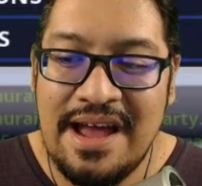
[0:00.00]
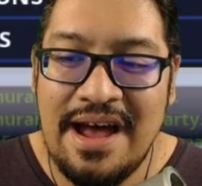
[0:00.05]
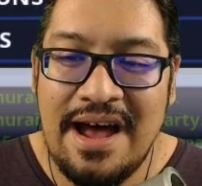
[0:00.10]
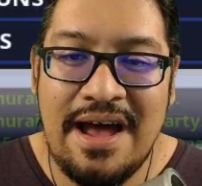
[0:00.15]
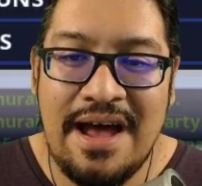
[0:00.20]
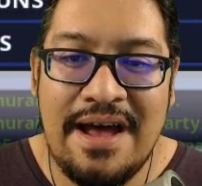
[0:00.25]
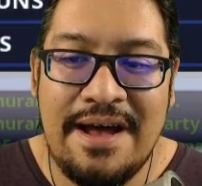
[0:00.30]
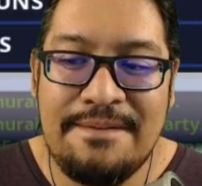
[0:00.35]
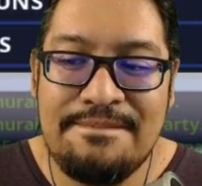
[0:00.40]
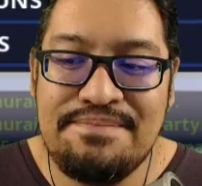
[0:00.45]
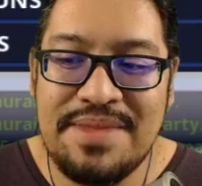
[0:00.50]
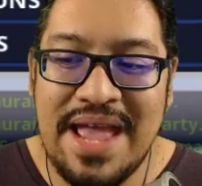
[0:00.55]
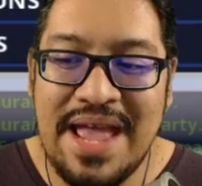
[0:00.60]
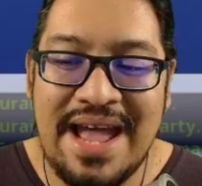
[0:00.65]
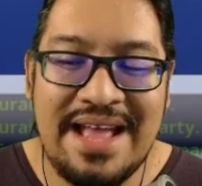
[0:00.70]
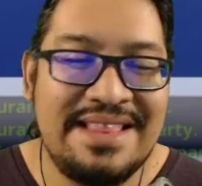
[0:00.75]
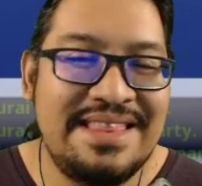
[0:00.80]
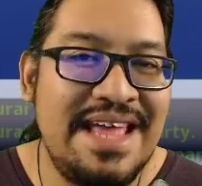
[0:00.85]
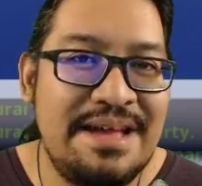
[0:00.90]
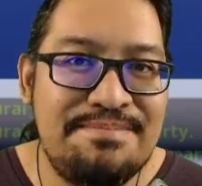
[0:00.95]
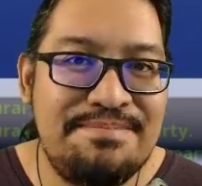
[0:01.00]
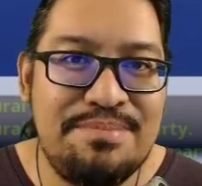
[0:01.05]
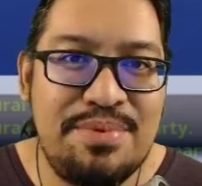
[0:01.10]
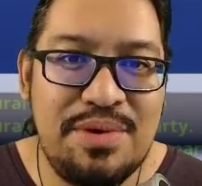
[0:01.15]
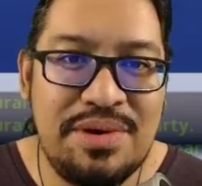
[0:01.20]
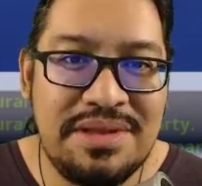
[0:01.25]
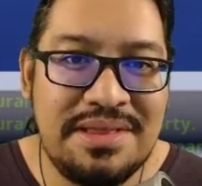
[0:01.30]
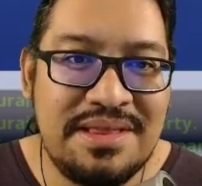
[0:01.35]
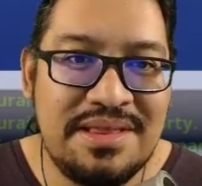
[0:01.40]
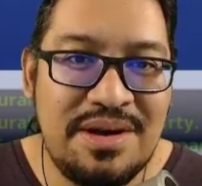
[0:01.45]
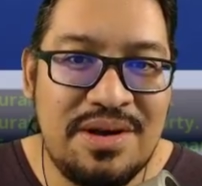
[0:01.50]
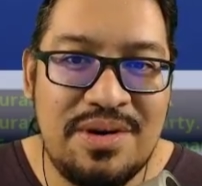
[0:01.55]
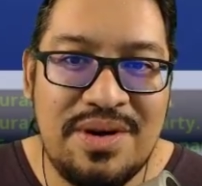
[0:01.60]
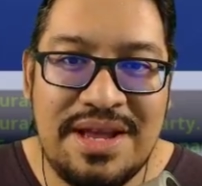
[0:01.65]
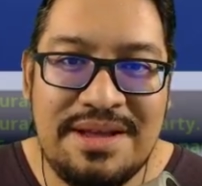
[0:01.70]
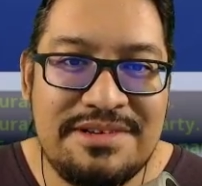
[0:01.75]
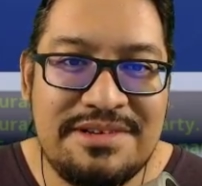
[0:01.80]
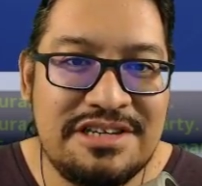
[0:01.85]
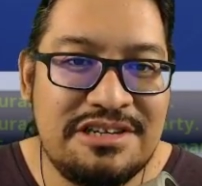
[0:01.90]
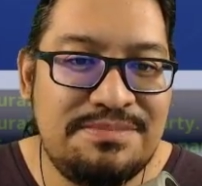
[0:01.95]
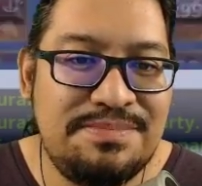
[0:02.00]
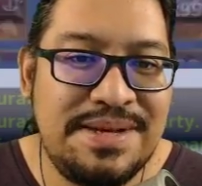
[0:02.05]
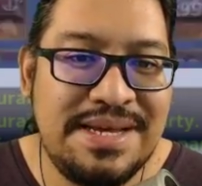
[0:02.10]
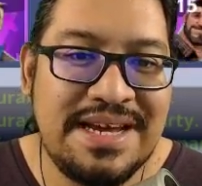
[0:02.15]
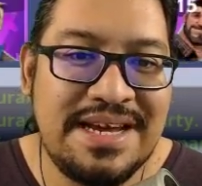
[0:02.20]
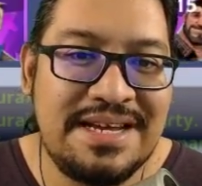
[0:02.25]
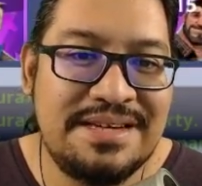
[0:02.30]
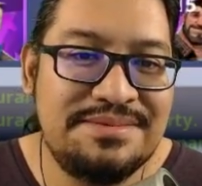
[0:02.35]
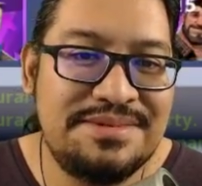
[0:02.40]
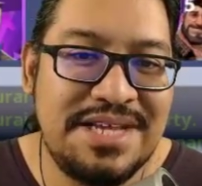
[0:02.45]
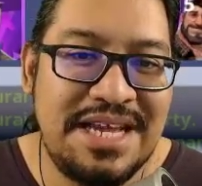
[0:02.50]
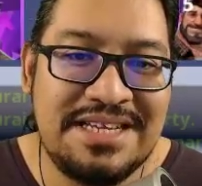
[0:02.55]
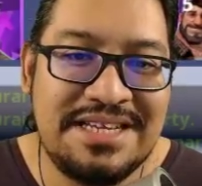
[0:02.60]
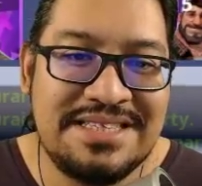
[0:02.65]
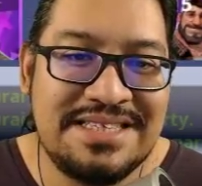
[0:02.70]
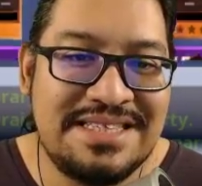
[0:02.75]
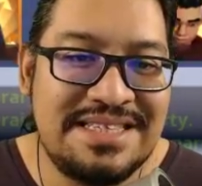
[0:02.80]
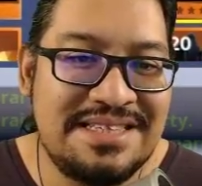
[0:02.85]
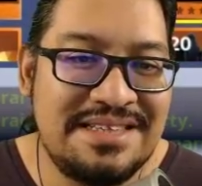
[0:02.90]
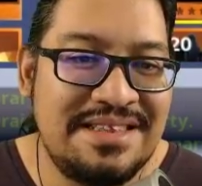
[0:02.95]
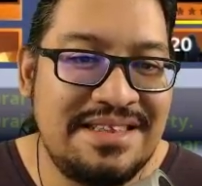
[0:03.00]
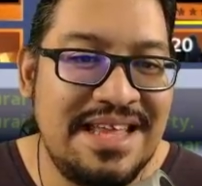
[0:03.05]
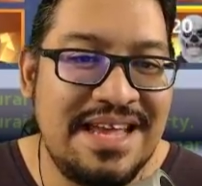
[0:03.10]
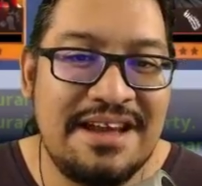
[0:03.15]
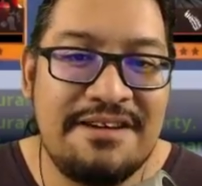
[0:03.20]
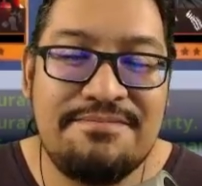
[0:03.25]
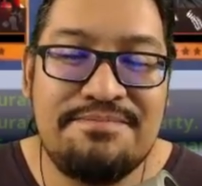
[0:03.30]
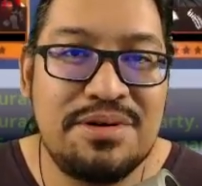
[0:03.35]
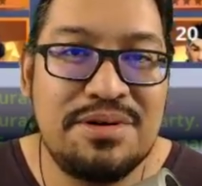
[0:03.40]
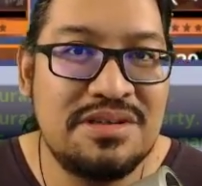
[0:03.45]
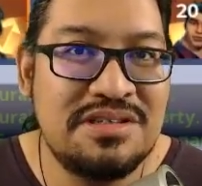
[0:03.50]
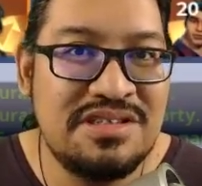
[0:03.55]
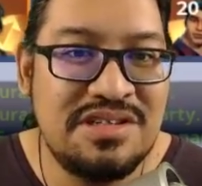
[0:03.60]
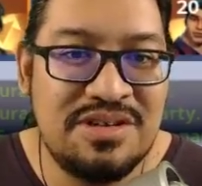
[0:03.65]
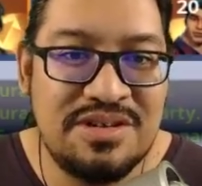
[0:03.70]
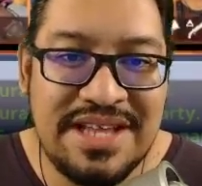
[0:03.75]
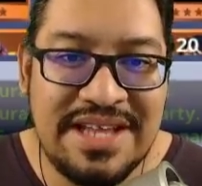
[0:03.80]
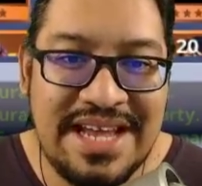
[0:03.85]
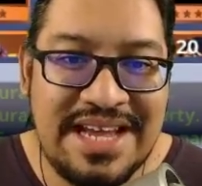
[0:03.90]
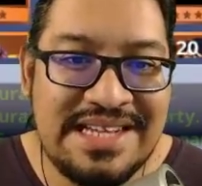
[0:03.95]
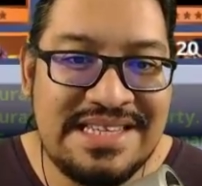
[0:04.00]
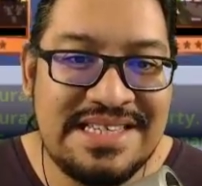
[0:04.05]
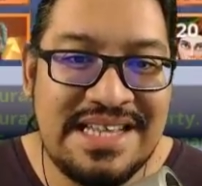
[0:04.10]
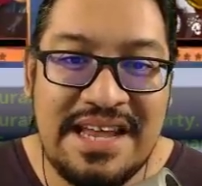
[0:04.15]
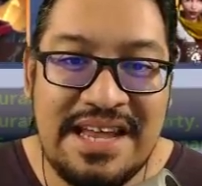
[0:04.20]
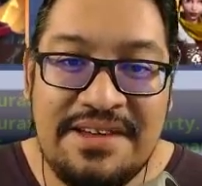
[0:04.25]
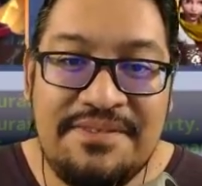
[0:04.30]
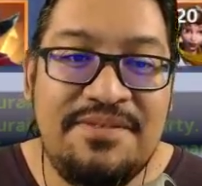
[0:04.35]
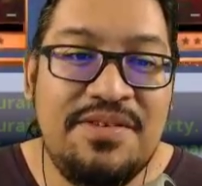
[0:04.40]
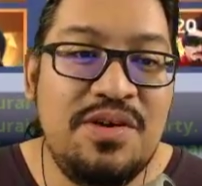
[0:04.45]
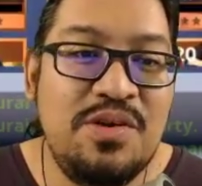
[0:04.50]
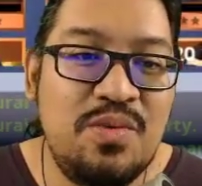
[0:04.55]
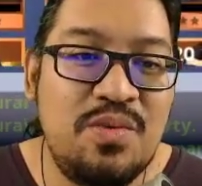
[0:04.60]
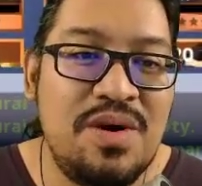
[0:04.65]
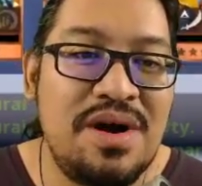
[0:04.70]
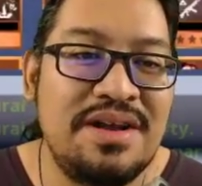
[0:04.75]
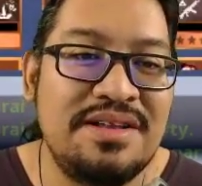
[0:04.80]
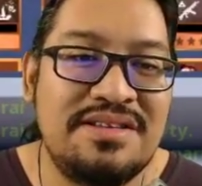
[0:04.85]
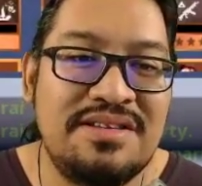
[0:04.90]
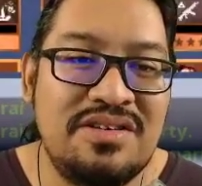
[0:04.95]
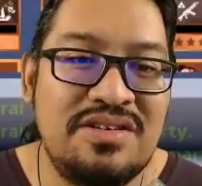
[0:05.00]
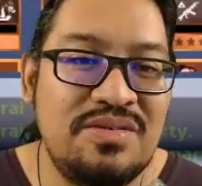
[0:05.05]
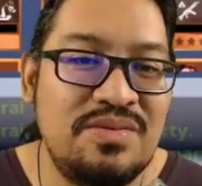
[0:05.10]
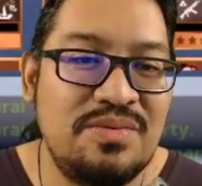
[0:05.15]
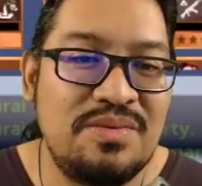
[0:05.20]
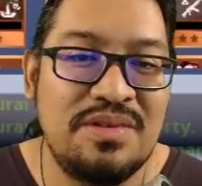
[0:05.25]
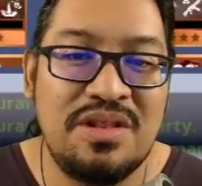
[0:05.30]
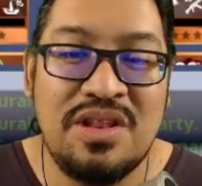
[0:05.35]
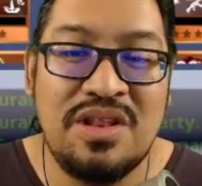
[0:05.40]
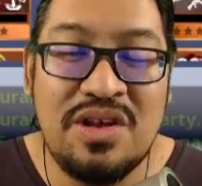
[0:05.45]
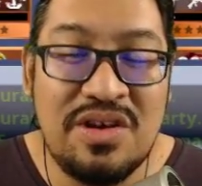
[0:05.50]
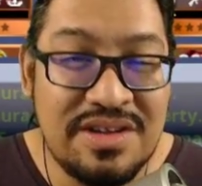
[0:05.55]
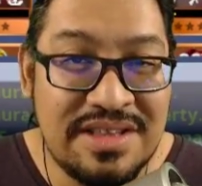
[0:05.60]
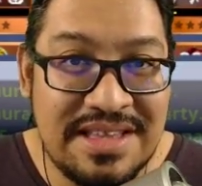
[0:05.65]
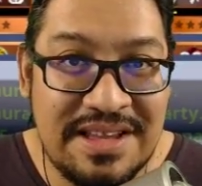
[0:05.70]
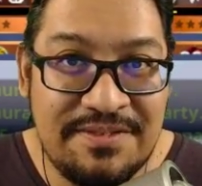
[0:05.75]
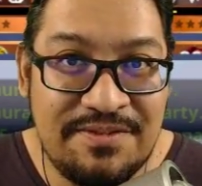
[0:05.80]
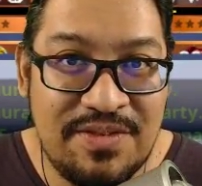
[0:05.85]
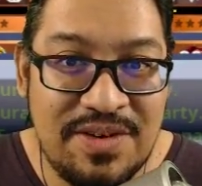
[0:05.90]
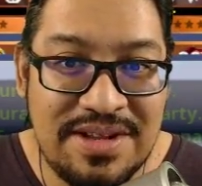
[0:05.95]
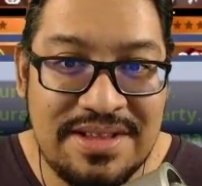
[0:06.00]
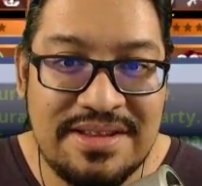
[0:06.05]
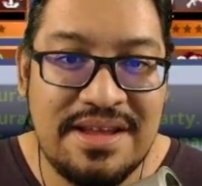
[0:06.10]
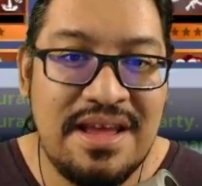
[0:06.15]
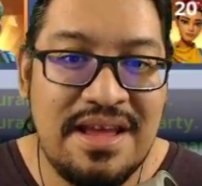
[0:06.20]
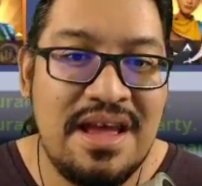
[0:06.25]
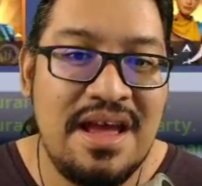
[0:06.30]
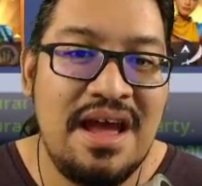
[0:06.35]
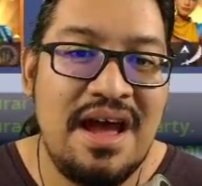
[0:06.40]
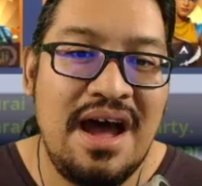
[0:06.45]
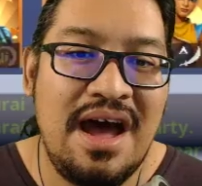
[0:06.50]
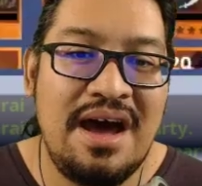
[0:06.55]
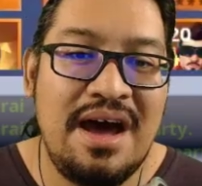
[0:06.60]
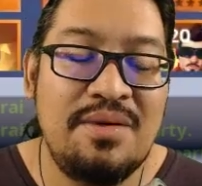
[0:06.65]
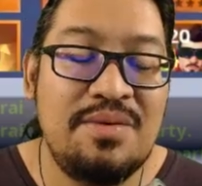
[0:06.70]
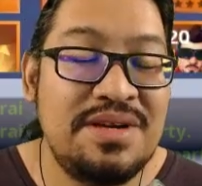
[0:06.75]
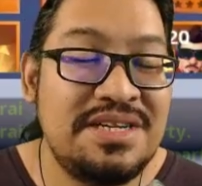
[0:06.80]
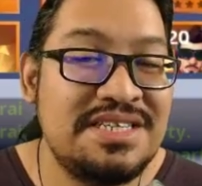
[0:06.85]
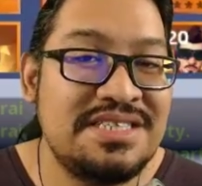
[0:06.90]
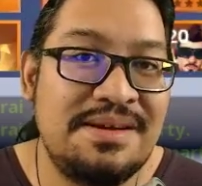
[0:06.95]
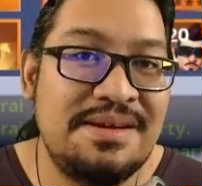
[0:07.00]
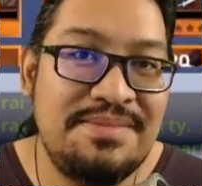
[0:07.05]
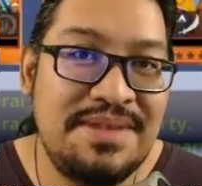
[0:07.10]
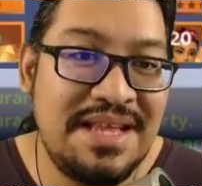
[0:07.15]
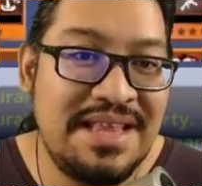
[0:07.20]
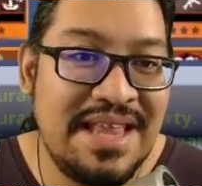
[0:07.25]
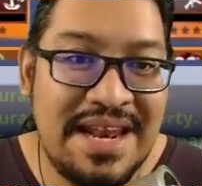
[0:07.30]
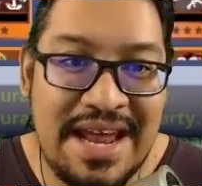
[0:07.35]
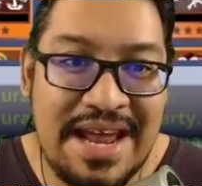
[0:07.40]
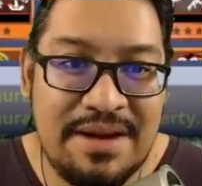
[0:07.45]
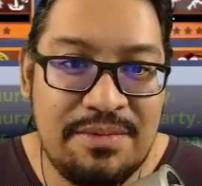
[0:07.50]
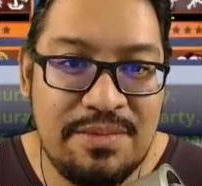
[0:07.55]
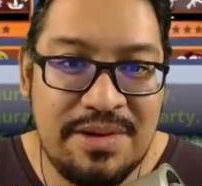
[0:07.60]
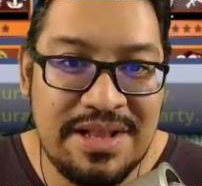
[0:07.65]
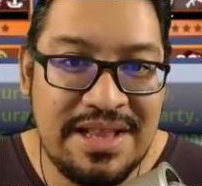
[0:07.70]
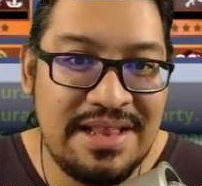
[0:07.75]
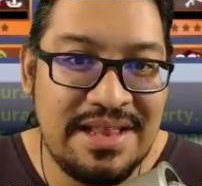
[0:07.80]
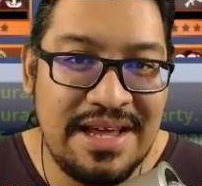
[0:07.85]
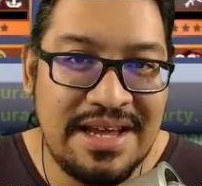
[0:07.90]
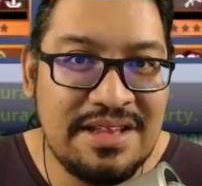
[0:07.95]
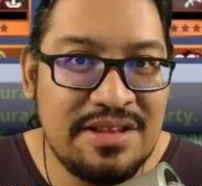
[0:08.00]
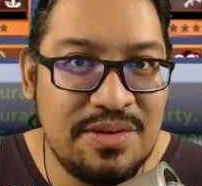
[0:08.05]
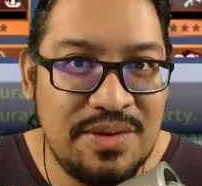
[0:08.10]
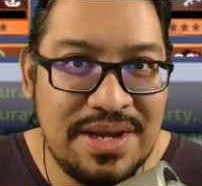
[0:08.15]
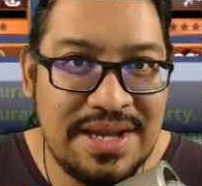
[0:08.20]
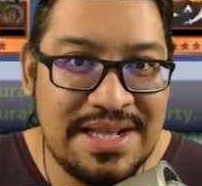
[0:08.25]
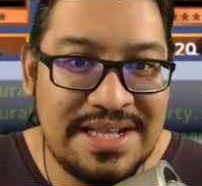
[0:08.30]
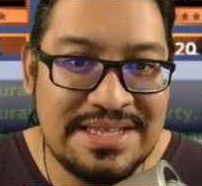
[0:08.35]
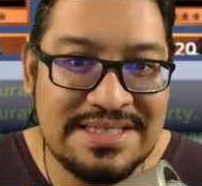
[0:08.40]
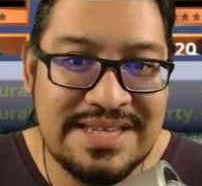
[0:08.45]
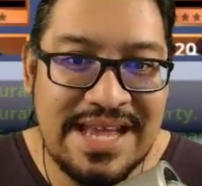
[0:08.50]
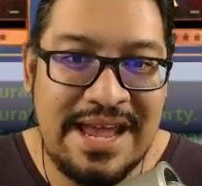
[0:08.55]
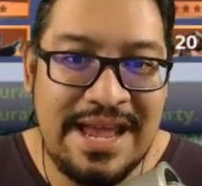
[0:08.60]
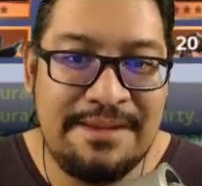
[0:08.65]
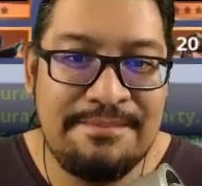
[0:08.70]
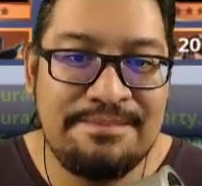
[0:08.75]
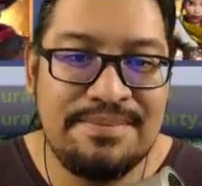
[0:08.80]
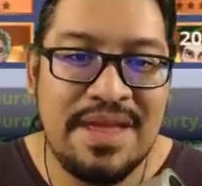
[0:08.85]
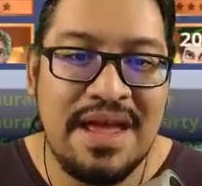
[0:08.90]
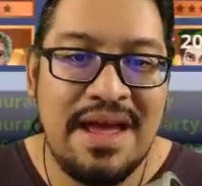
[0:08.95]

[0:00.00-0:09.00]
Um, at that point, though, it just becomes a thing of personal taste if you want to look different, uh, which is something that I really like doing in this game.